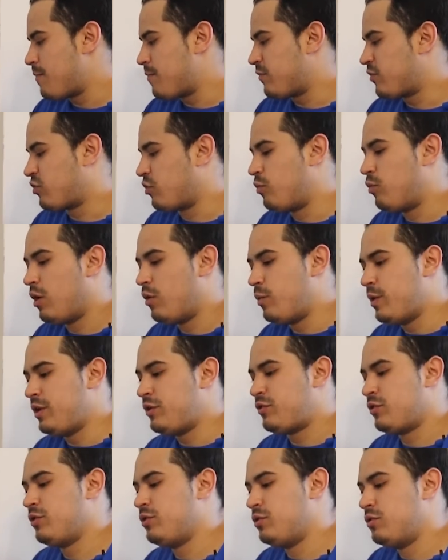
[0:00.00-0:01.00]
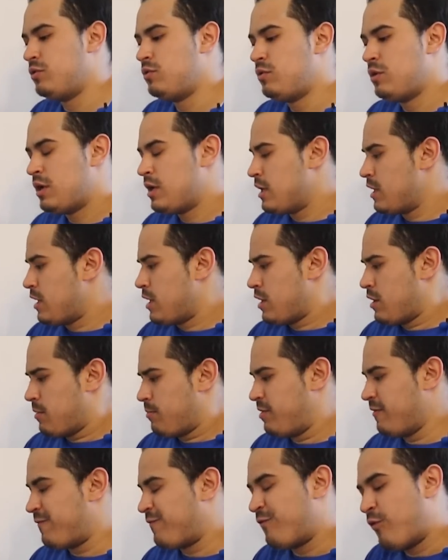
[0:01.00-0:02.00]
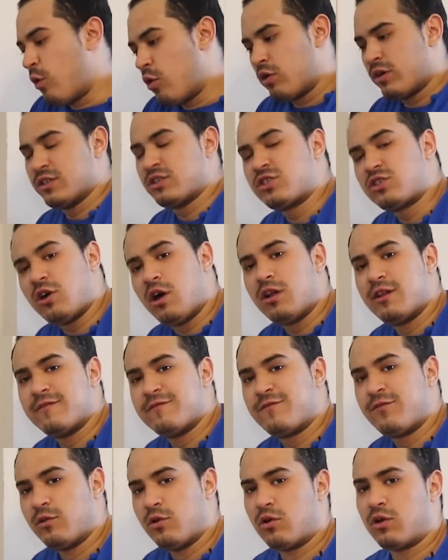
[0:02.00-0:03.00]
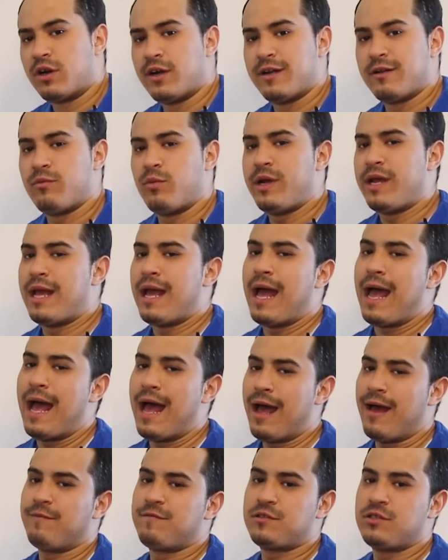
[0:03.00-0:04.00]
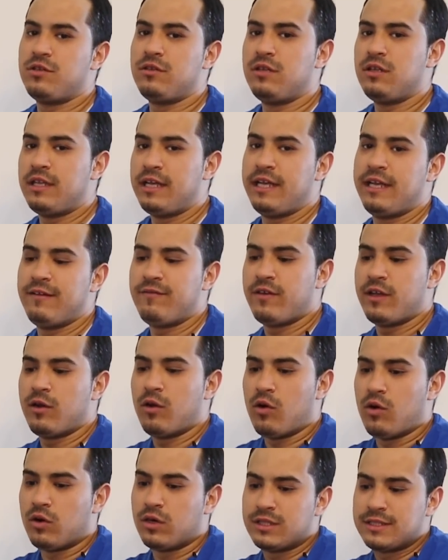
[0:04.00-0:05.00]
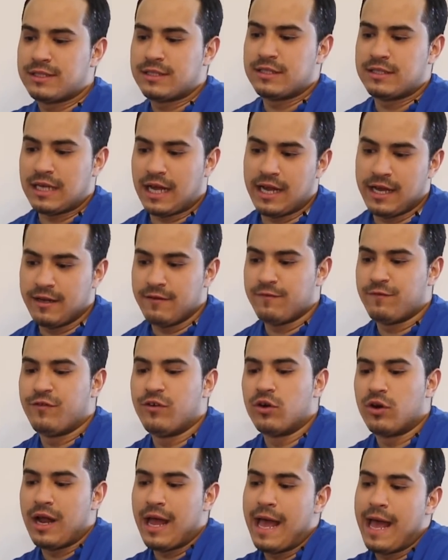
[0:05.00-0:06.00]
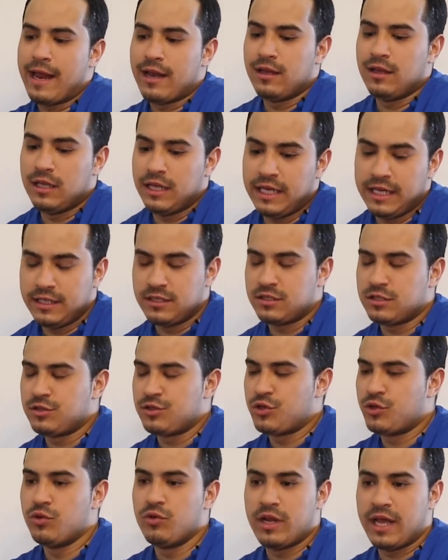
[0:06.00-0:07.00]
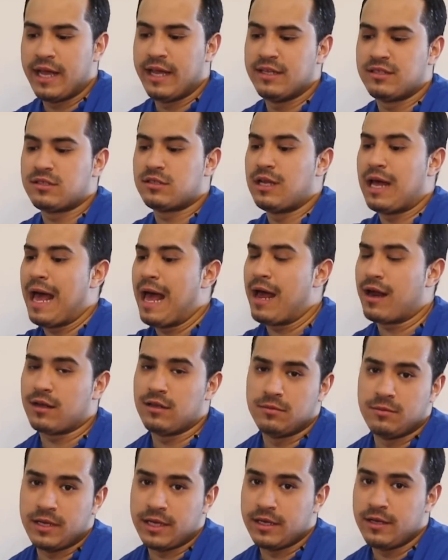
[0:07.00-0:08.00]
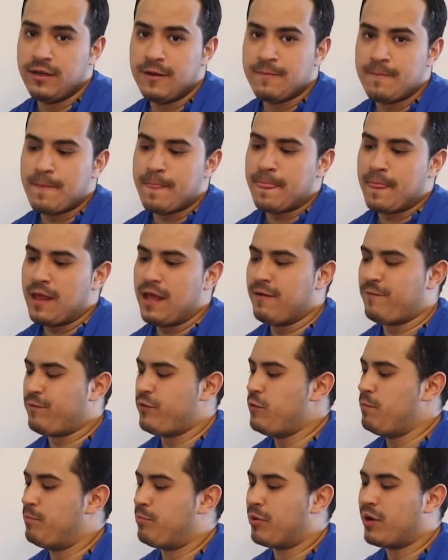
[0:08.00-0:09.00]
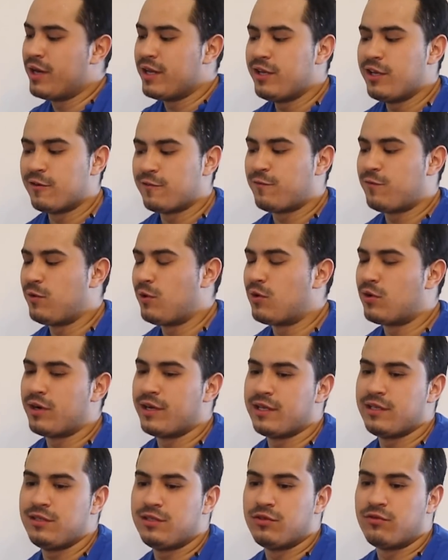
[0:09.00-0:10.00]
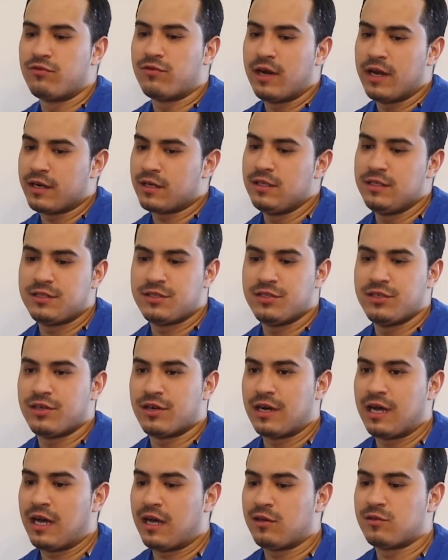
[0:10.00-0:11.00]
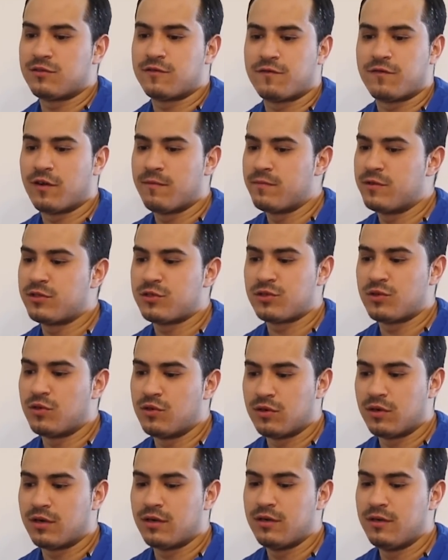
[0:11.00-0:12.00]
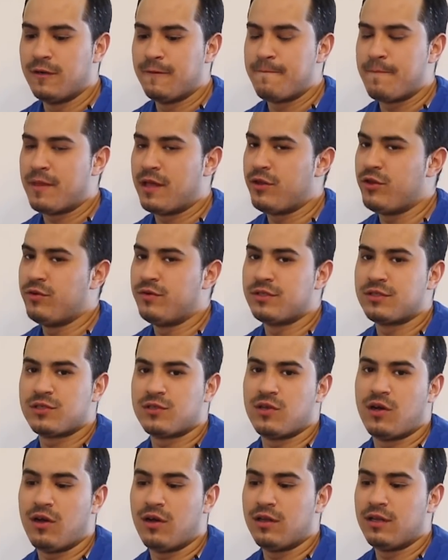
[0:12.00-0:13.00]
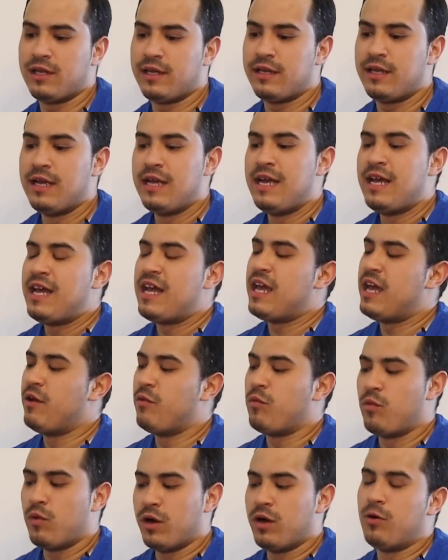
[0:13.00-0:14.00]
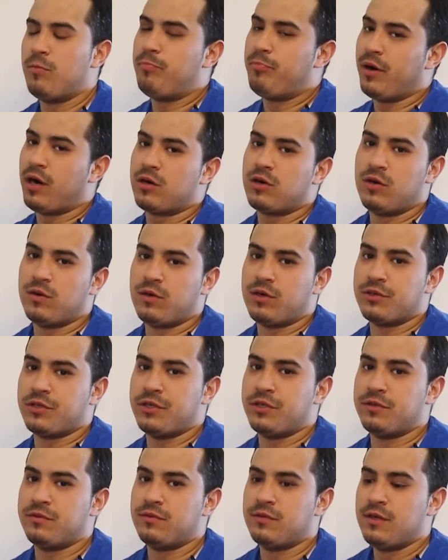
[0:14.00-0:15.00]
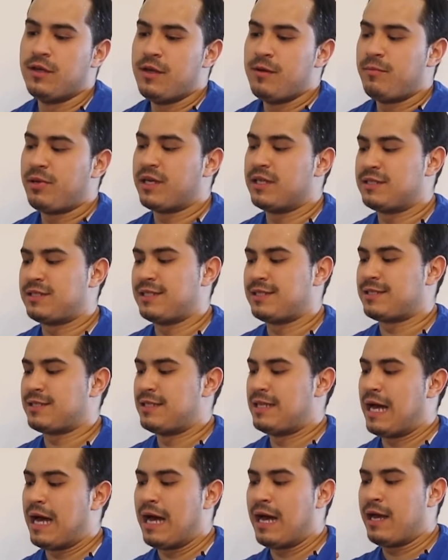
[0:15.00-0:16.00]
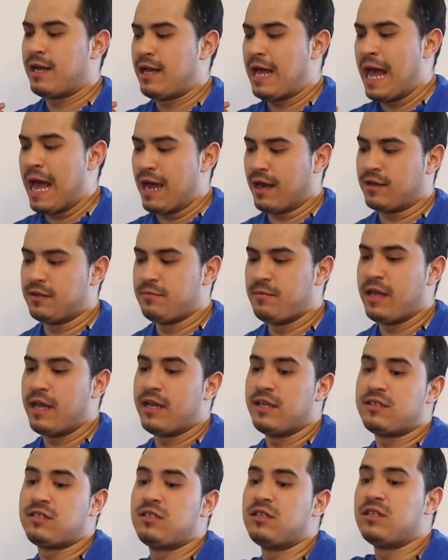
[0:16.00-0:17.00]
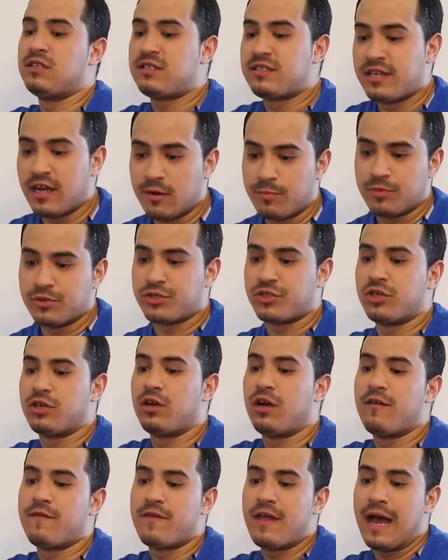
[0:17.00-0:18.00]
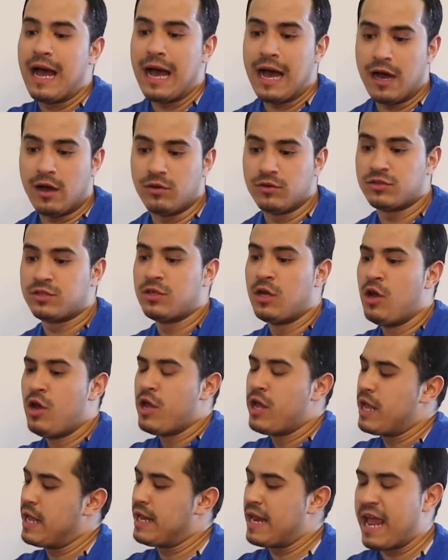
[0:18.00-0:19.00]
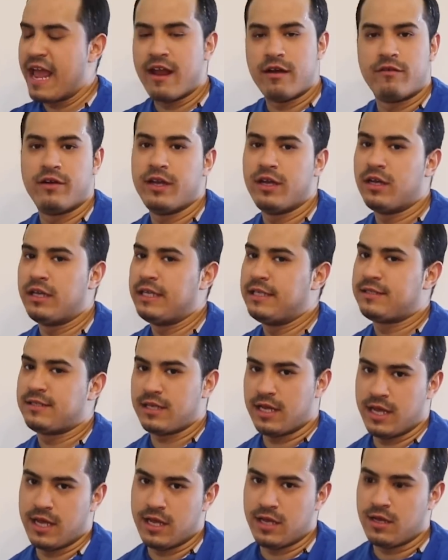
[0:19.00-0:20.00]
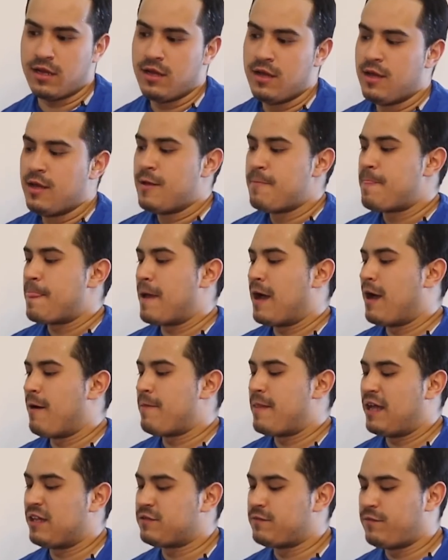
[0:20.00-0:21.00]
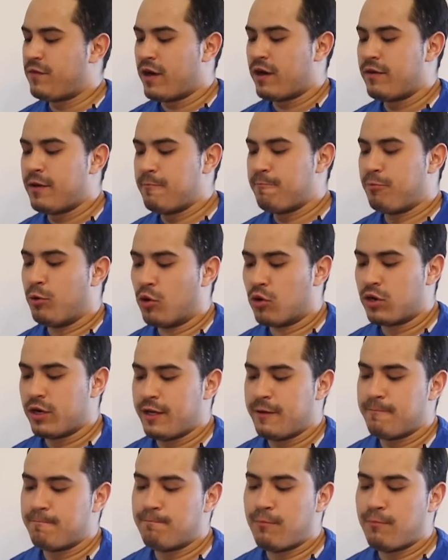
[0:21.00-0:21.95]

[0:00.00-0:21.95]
So what we do before installing flooring, we have to leave it on site for at least 2 days to acclimate. If you bring your flooring directly to your house from the store and you install it, it will buckle on you because it's not acclimated to the temperature of the house and area it's in. That's very important.